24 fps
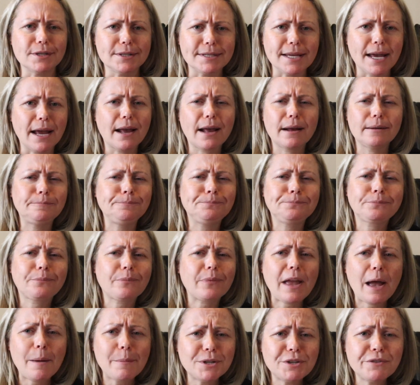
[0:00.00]
It's like,
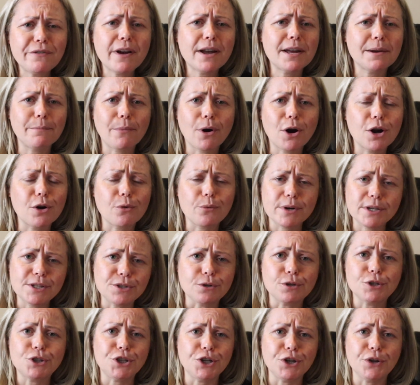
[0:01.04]
how much fucking market
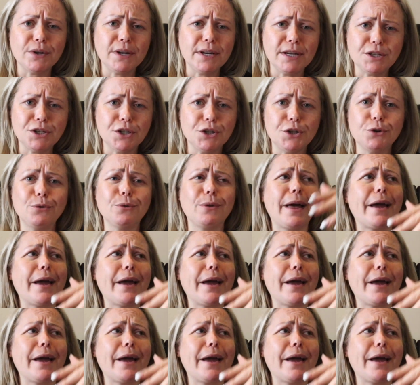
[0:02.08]
research do you need to do?